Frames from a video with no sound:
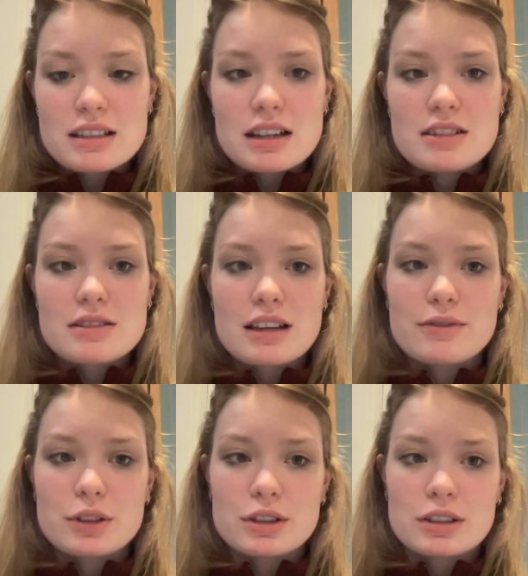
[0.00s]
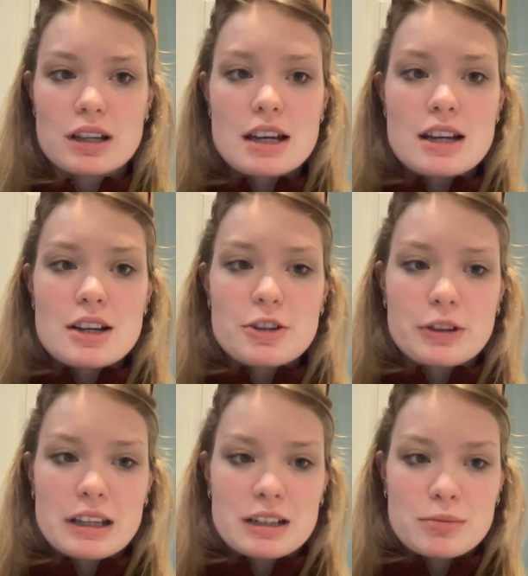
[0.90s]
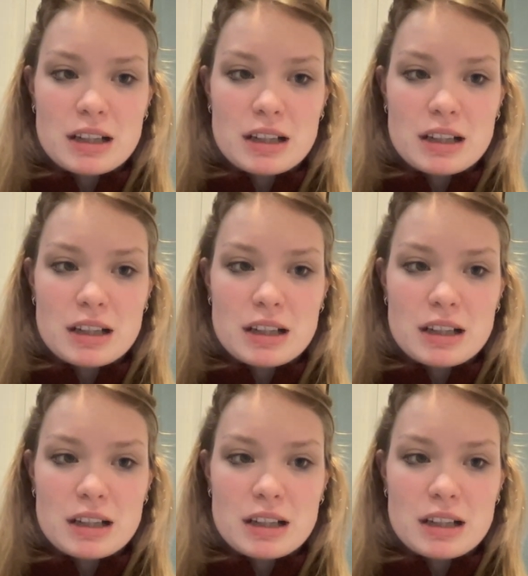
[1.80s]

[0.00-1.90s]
I used that for creating my